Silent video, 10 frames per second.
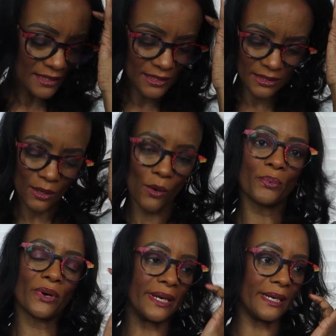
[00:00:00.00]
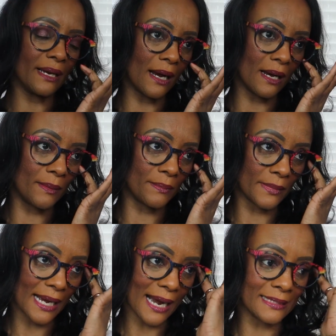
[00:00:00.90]
So pretty.
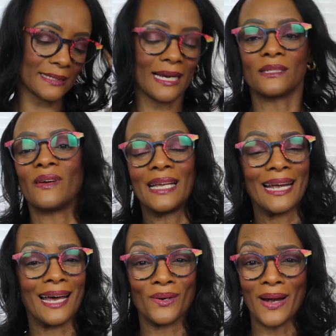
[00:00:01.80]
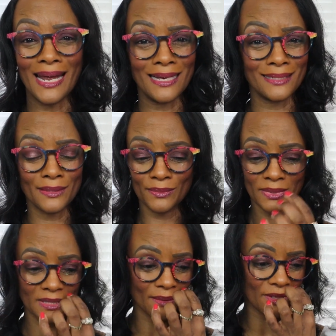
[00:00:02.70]
Guys, Casvaliano has
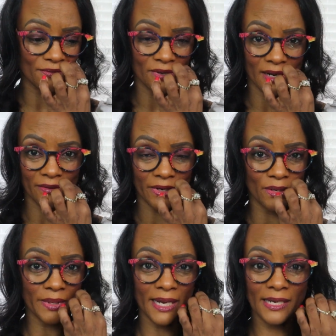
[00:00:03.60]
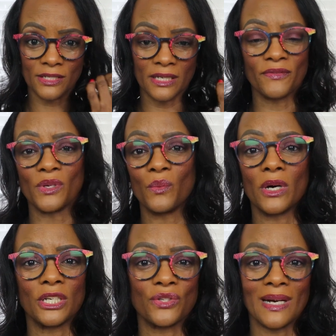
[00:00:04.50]
something for every occasion. If you want to